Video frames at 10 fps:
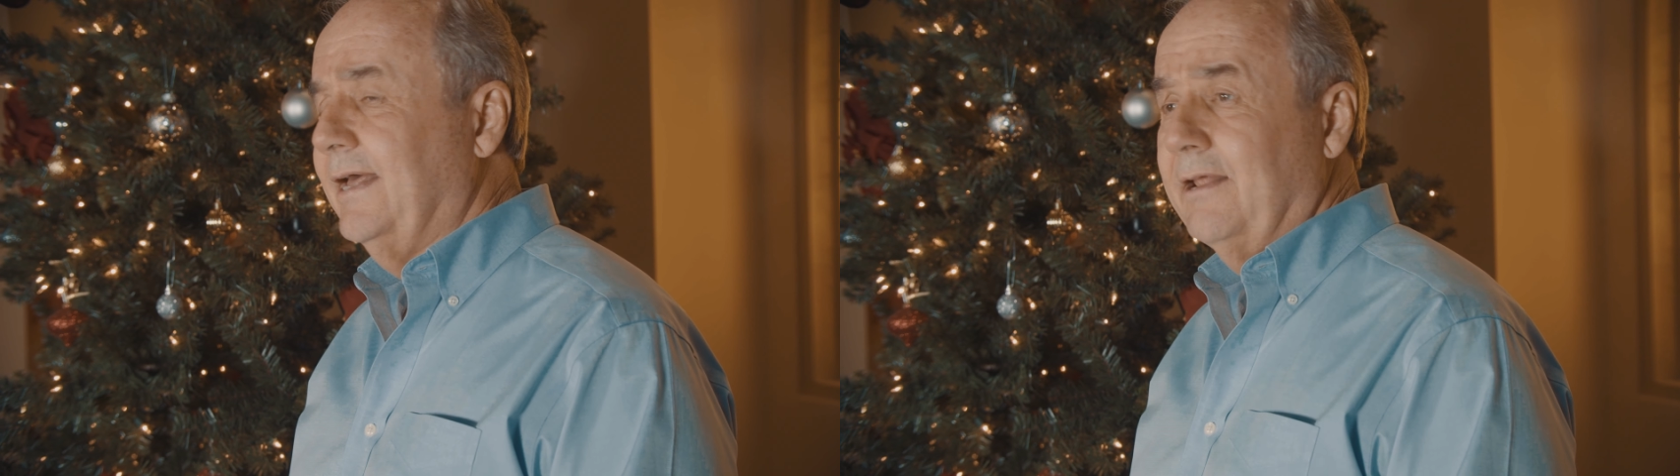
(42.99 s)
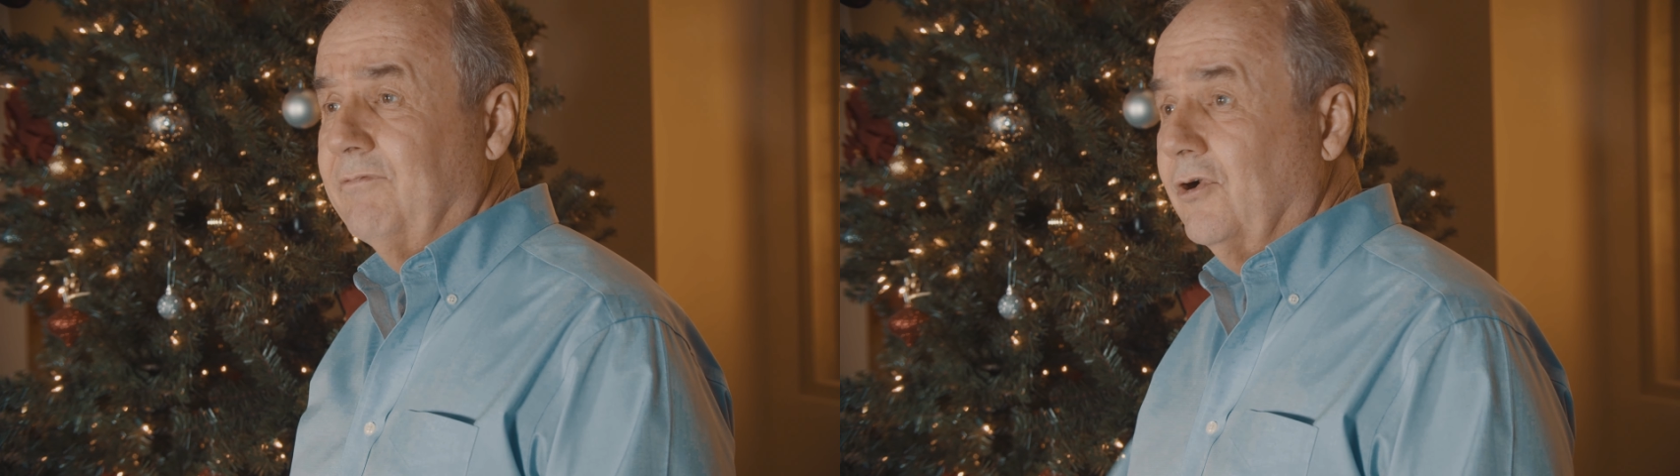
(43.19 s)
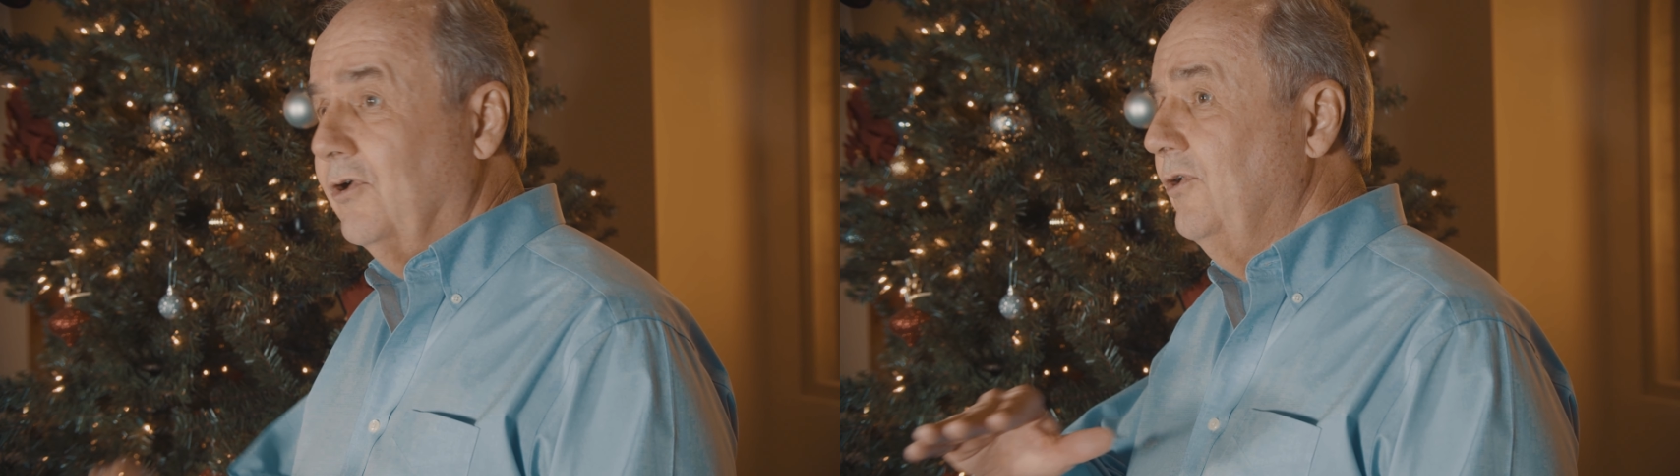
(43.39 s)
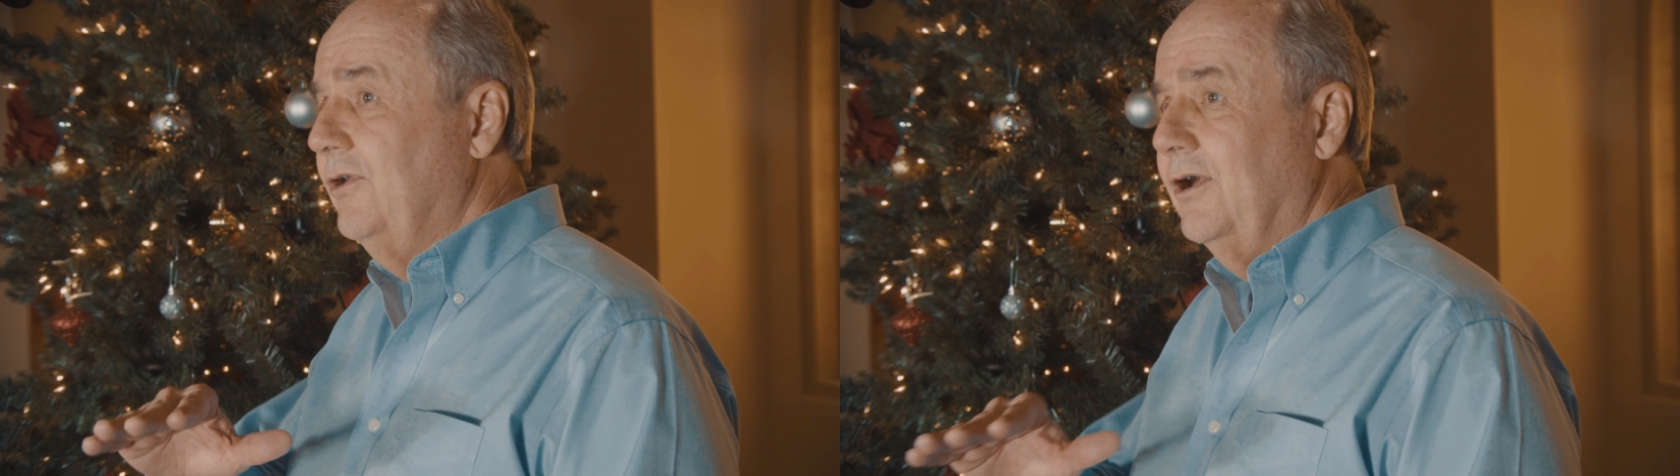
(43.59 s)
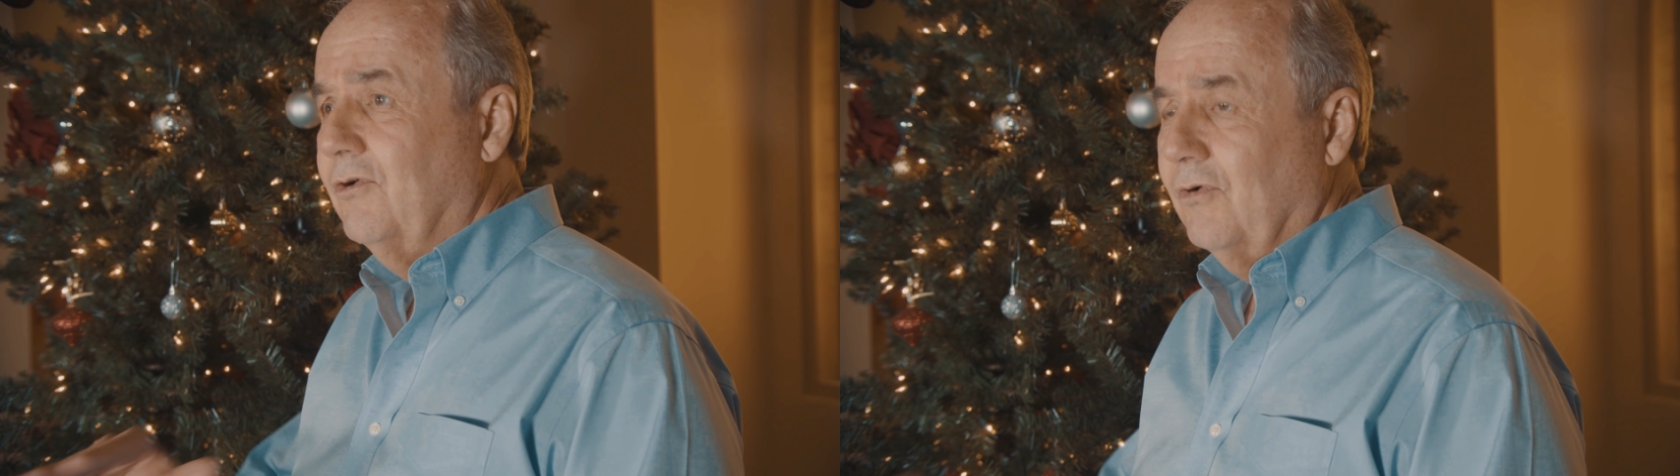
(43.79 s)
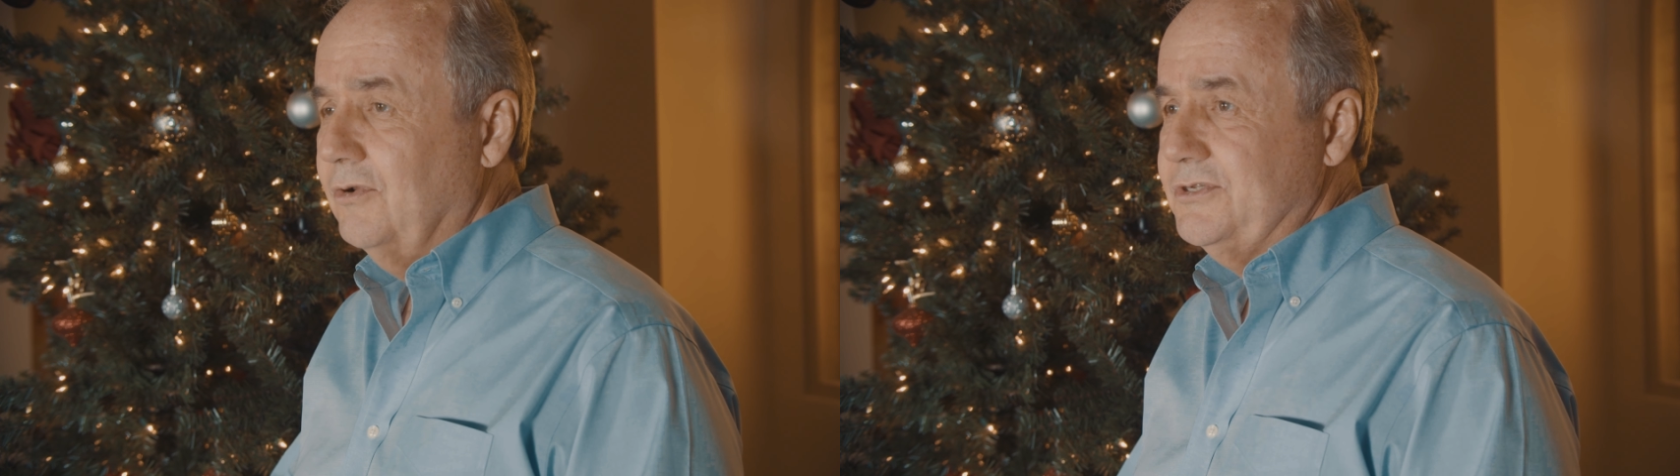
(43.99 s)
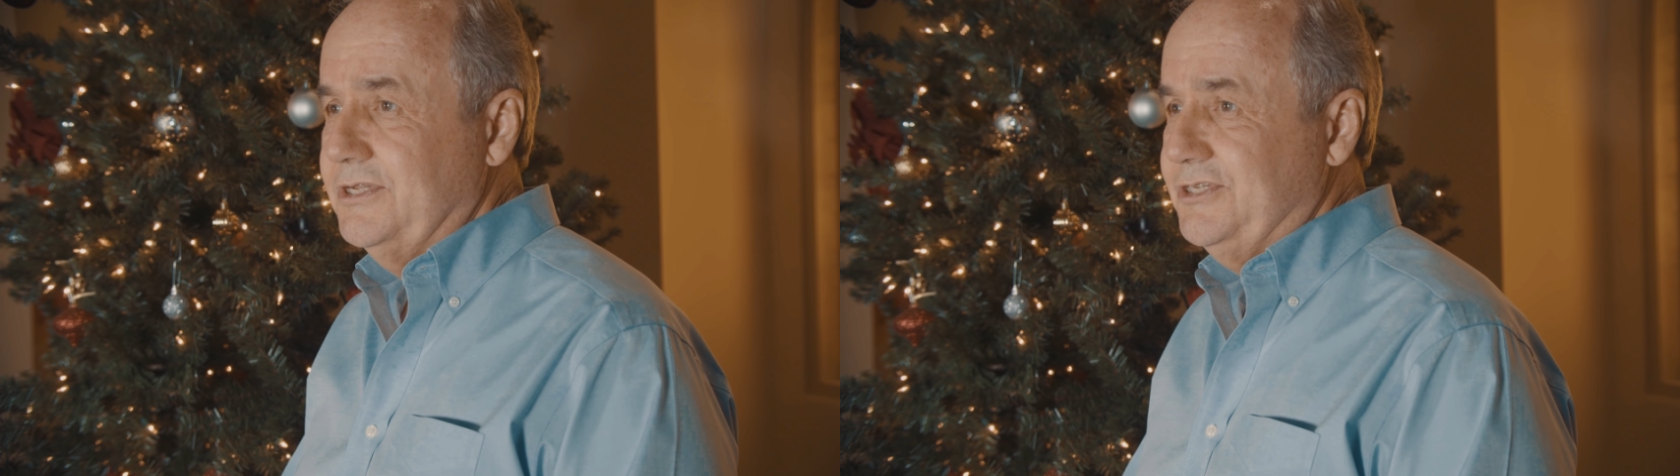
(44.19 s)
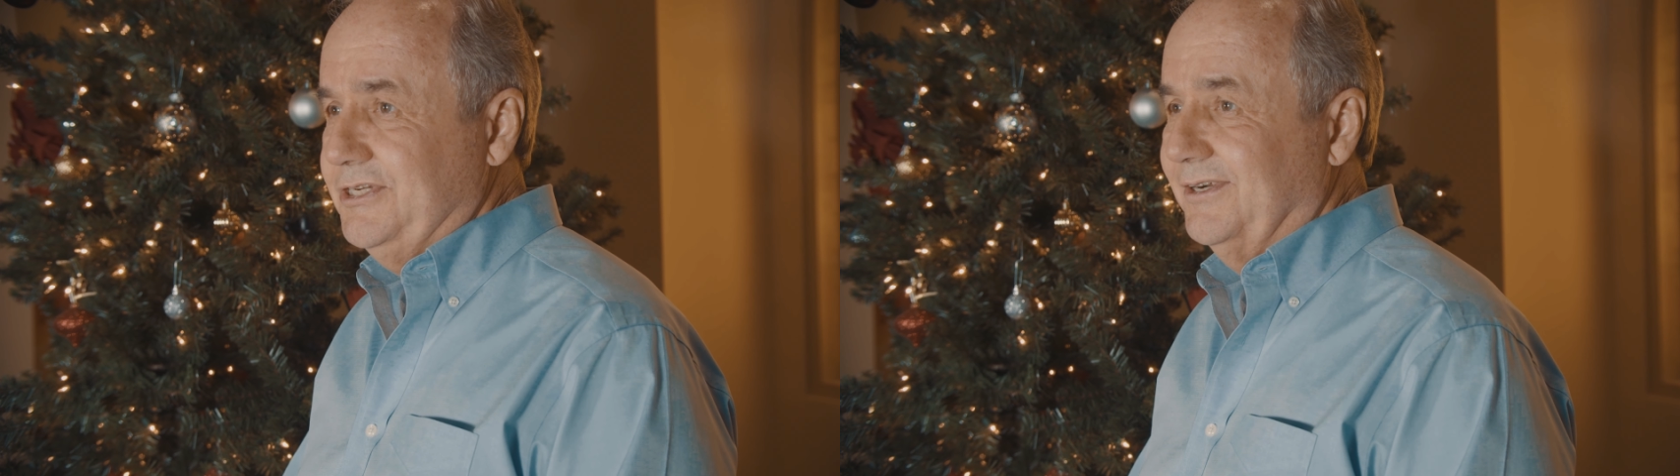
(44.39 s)
that have occurred
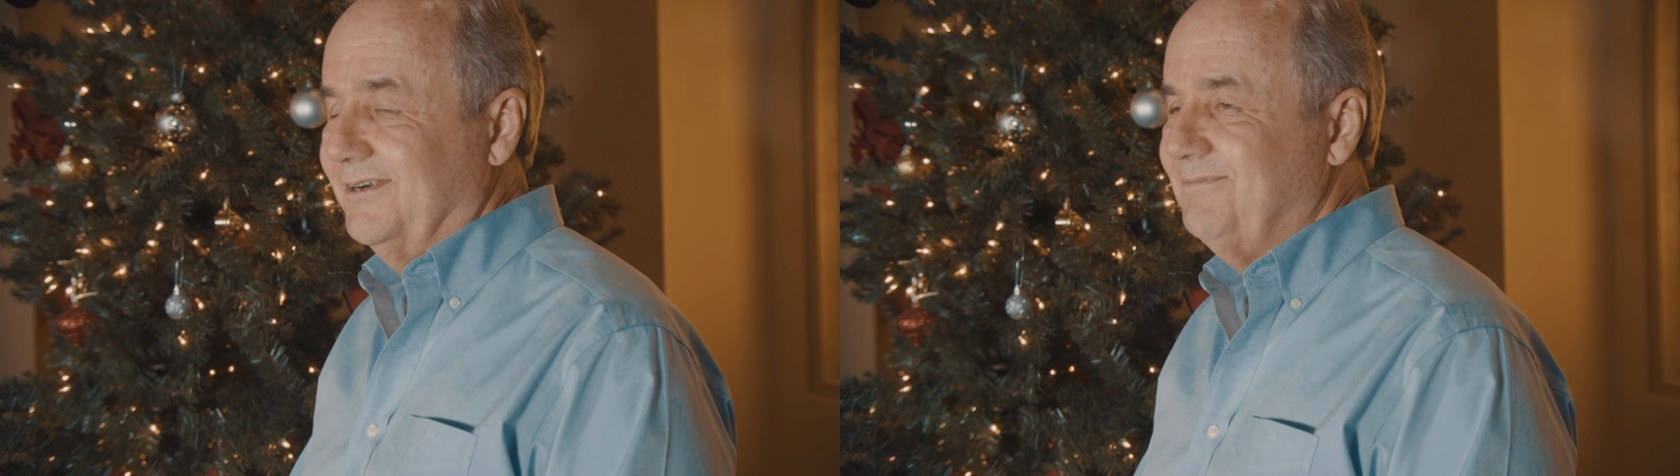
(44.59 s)
across this year.